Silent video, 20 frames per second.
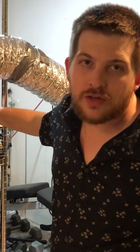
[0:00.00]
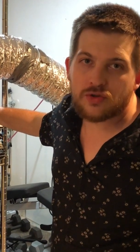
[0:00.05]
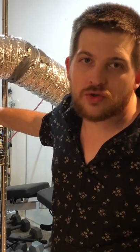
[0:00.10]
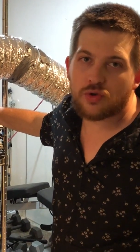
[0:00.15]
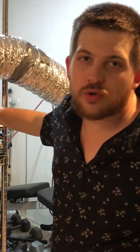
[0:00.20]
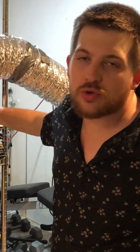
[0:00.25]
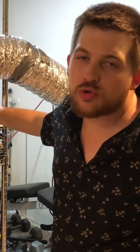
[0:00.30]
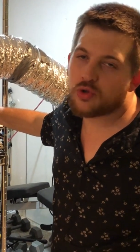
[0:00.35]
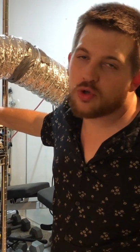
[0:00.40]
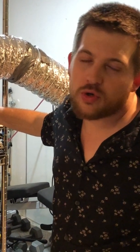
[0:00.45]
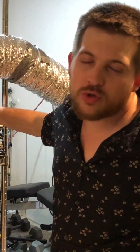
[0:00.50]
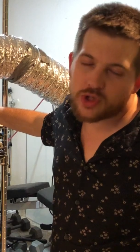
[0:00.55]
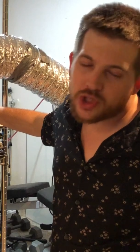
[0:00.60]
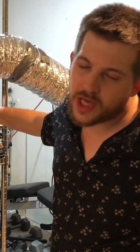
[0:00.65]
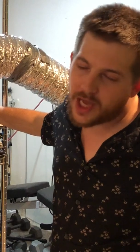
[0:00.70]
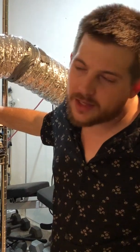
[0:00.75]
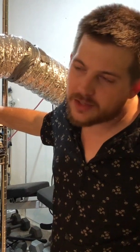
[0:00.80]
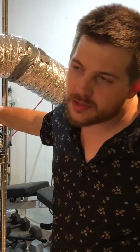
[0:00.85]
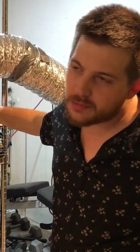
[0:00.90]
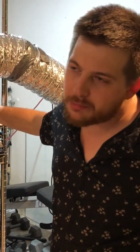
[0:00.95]
So there's no
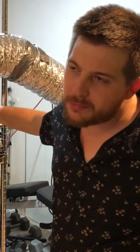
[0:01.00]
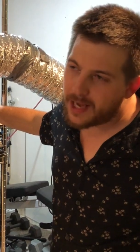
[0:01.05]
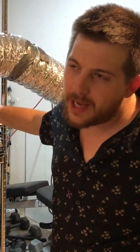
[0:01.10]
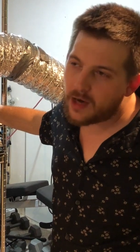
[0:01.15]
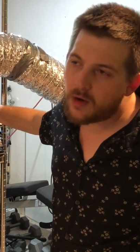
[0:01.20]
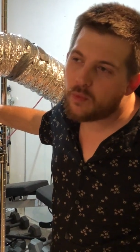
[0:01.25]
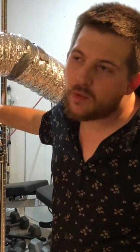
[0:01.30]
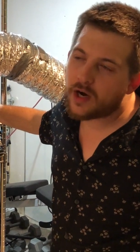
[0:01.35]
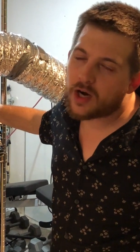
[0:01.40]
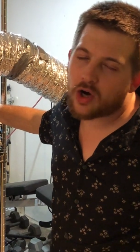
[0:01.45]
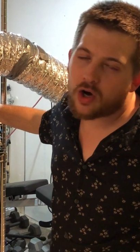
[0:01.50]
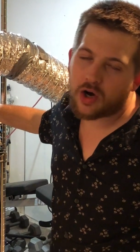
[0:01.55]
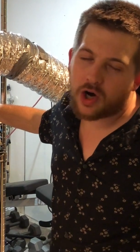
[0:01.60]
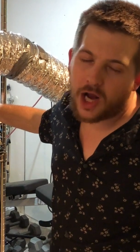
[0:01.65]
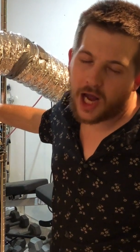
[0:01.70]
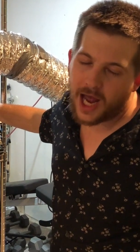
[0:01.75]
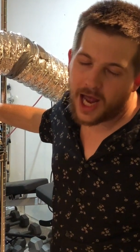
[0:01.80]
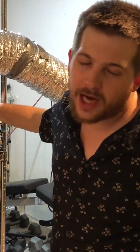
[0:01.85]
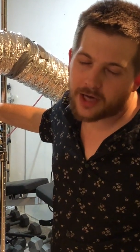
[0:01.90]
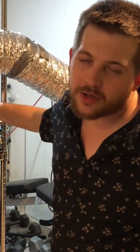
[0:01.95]
chance of malware or
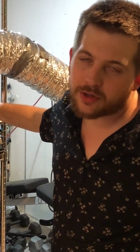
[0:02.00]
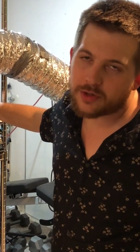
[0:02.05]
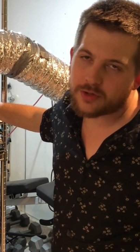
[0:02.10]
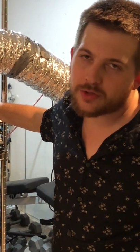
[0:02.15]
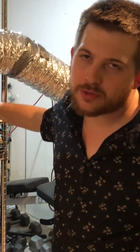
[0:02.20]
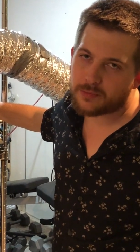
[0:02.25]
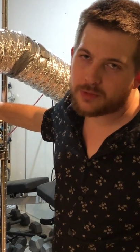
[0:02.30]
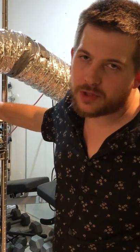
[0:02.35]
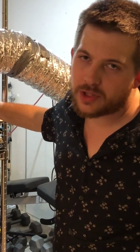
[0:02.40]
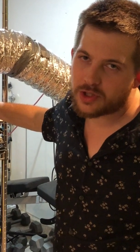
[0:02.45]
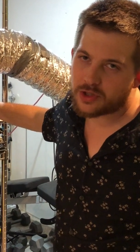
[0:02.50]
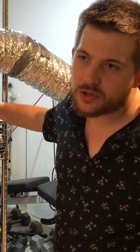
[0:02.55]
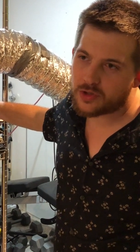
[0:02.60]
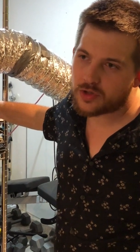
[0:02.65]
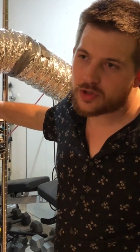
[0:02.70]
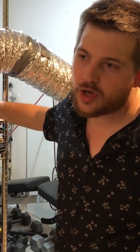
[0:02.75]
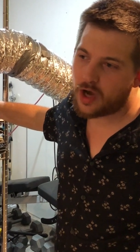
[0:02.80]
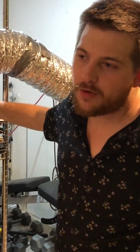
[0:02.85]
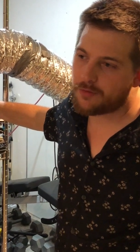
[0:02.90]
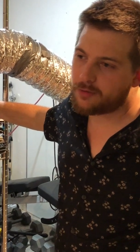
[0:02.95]
hackers or
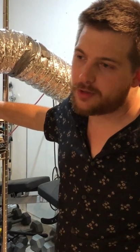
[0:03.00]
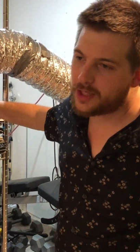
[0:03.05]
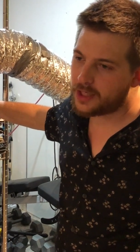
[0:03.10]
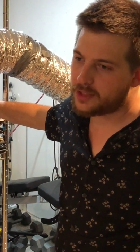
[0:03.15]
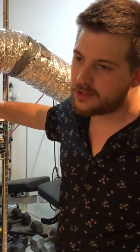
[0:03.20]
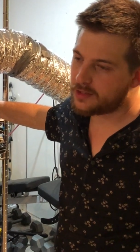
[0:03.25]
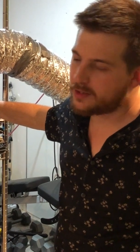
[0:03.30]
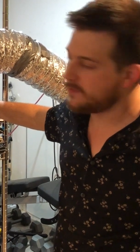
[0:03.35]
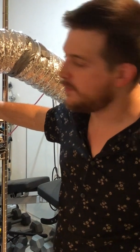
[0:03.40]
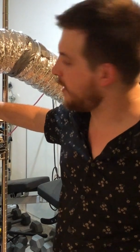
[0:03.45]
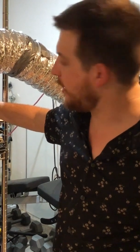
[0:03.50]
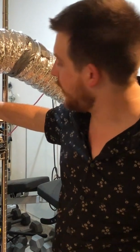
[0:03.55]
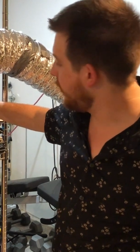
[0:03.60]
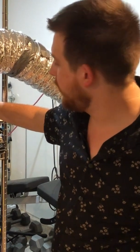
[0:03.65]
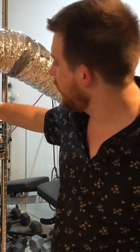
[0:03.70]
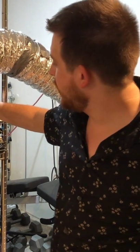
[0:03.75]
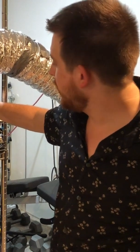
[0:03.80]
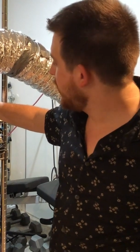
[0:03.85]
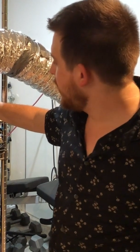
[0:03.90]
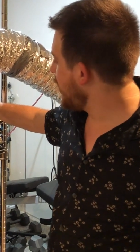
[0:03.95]
malicious software getting in there.
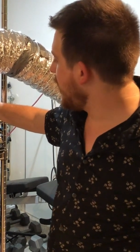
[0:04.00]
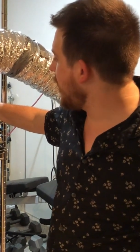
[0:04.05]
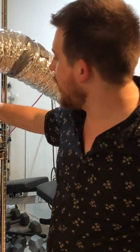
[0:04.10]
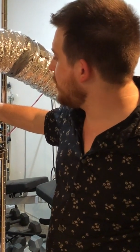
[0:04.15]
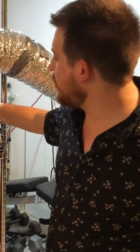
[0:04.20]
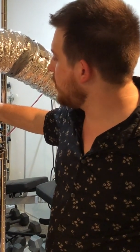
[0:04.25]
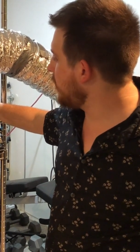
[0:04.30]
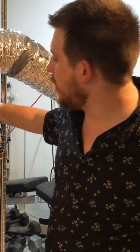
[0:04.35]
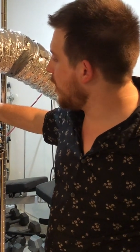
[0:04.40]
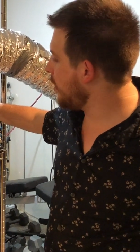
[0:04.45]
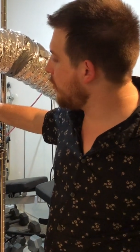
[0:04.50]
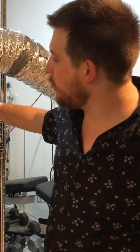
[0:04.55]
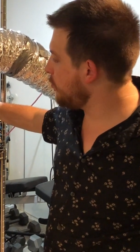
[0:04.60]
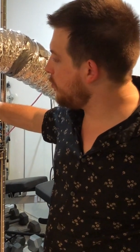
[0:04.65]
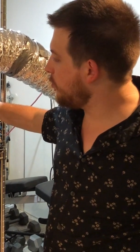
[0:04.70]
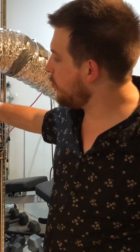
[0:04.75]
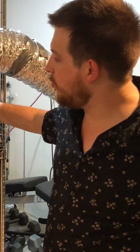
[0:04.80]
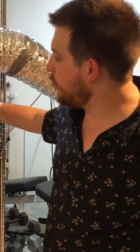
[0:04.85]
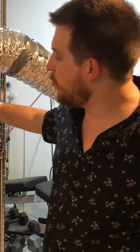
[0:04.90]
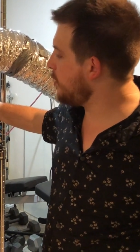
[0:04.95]
And
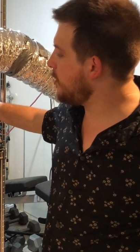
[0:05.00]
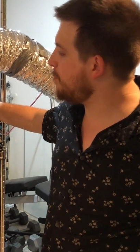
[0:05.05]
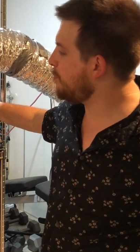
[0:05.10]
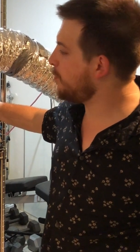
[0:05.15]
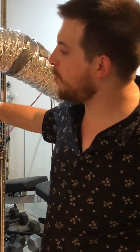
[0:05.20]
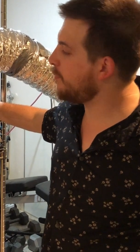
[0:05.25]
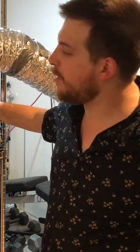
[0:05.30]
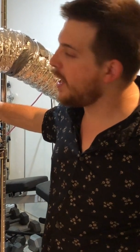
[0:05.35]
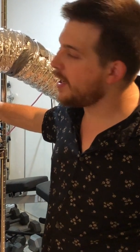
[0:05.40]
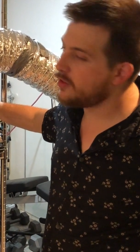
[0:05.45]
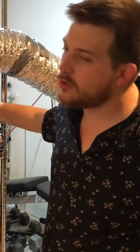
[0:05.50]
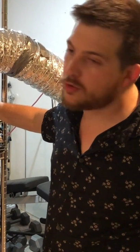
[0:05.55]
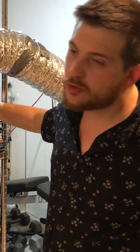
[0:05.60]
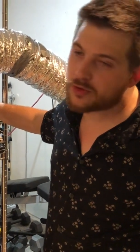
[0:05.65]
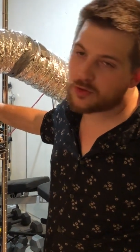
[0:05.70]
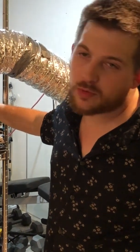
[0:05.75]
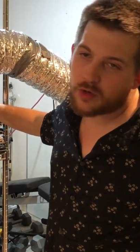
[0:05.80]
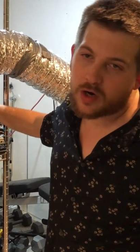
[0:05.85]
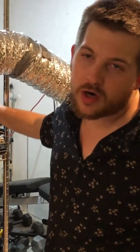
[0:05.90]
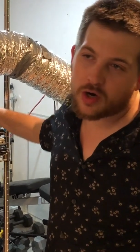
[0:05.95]
we provide
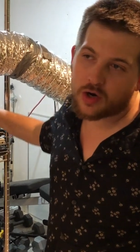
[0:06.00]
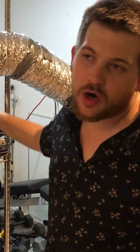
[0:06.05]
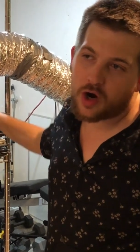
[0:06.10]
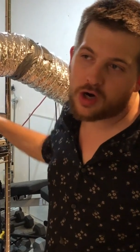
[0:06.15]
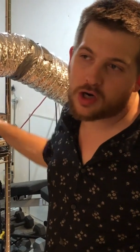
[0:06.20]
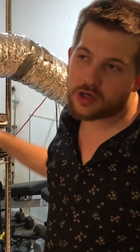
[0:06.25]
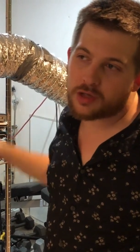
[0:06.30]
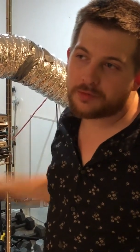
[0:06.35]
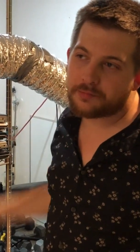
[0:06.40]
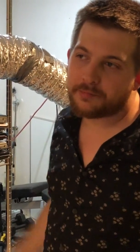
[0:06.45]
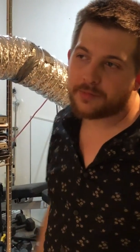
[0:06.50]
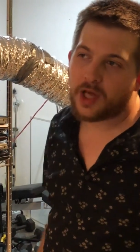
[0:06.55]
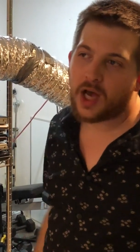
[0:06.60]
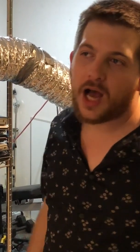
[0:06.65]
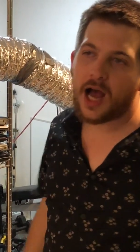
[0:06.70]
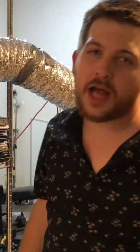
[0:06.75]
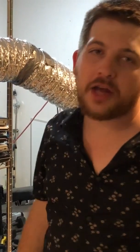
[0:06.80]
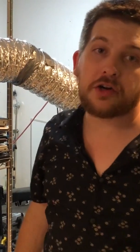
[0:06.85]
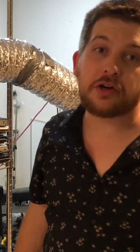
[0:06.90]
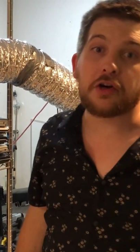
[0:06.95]
those to our
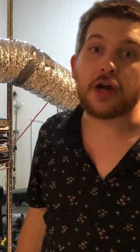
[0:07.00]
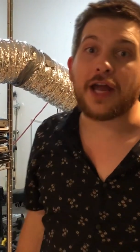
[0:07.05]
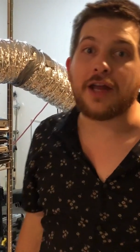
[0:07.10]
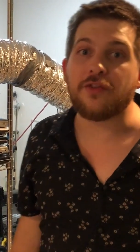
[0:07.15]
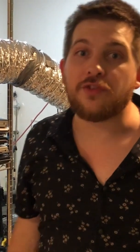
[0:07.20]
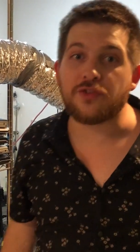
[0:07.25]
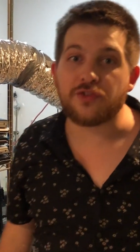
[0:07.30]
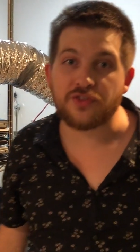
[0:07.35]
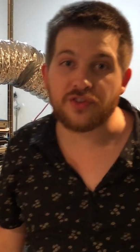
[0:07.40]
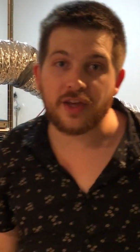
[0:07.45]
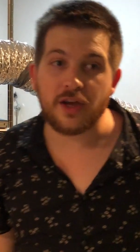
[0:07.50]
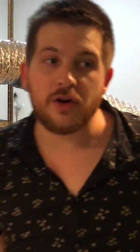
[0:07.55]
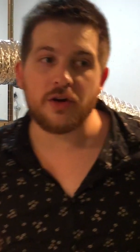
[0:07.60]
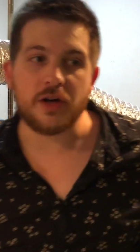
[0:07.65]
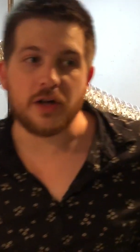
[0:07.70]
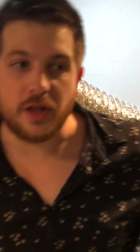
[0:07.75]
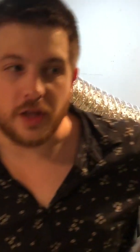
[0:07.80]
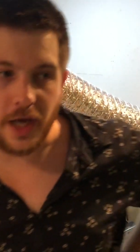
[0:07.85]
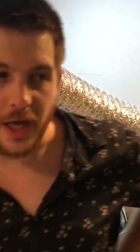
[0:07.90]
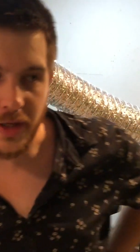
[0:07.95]
higher end scale
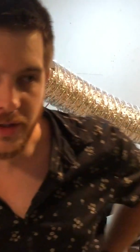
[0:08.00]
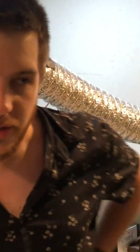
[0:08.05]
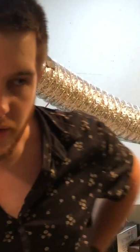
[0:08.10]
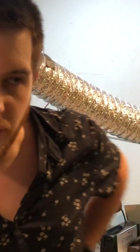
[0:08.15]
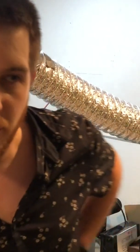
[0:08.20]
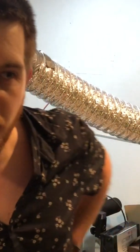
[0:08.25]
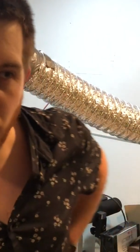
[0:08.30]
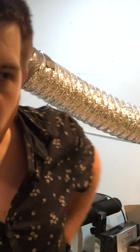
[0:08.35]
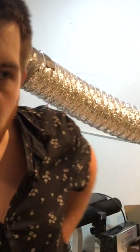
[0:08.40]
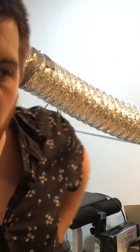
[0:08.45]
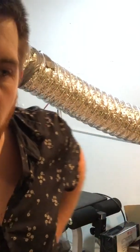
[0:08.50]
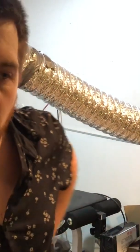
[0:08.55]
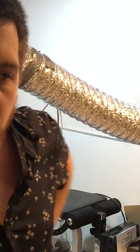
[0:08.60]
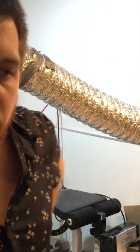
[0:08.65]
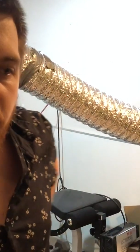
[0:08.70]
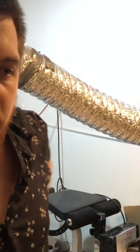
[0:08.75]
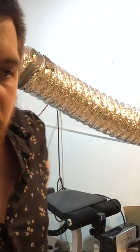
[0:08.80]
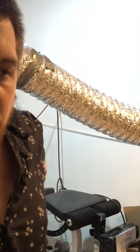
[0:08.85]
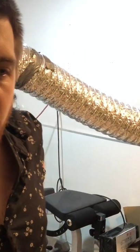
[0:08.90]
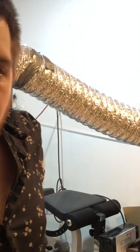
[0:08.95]
clients that are more
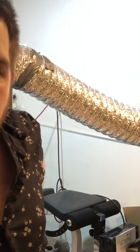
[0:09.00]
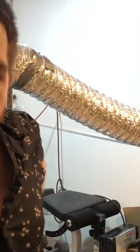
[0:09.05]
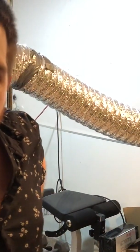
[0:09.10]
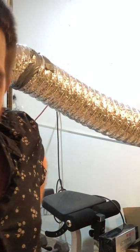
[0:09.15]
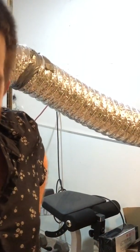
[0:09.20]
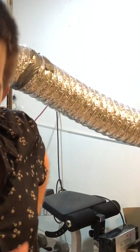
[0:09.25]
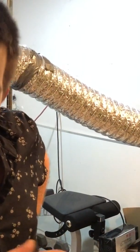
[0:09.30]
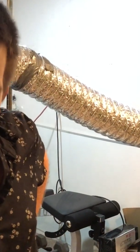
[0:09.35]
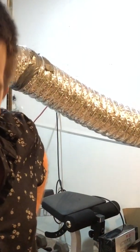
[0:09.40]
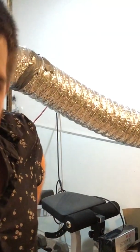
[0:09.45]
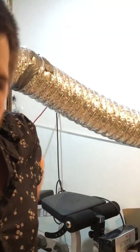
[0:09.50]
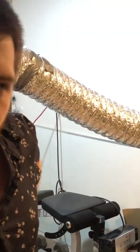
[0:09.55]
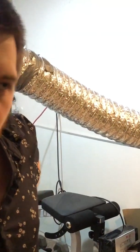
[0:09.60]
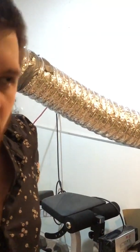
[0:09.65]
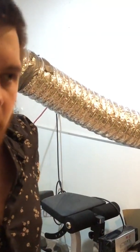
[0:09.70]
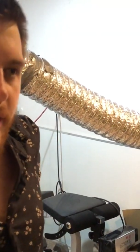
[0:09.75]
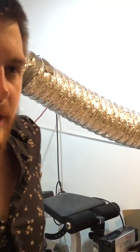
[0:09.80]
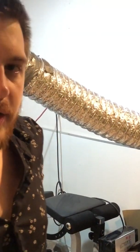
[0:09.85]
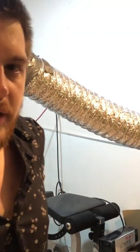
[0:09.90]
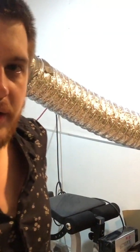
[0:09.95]
worried about being
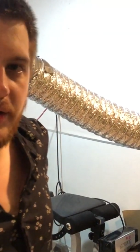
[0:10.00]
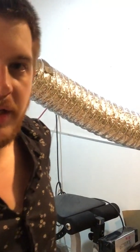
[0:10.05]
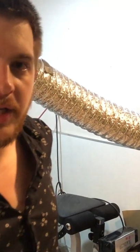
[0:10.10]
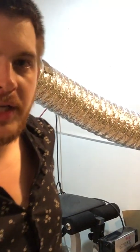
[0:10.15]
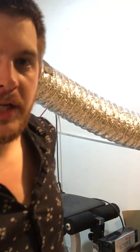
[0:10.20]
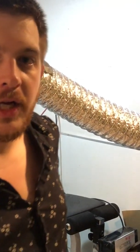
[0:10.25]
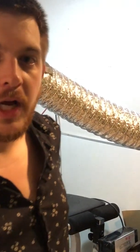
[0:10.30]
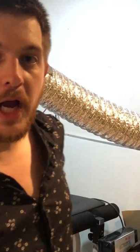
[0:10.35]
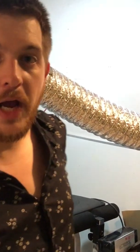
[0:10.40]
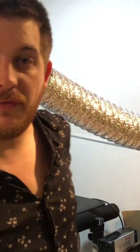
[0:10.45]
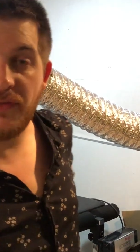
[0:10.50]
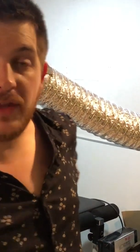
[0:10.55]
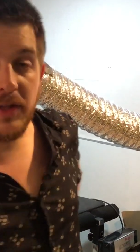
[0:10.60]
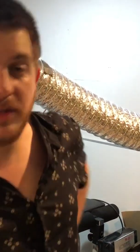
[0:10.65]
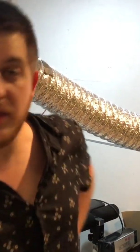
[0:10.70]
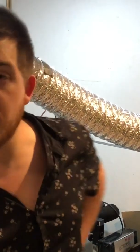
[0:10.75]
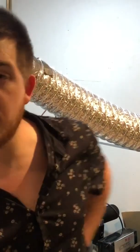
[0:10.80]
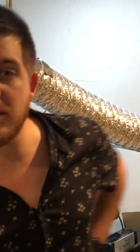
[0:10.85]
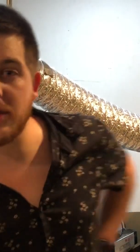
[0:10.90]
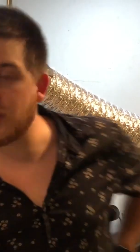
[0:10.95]
targeted. And
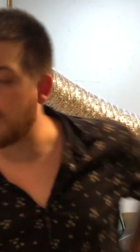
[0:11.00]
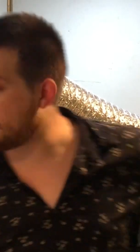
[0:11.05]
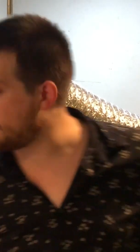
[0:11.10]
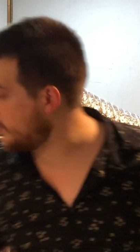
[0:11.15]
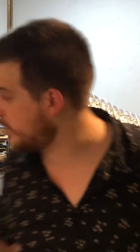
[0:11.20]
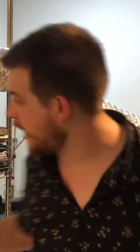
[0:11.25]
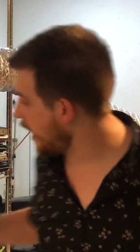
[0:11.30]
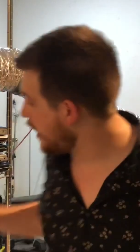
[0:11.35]
this is, if you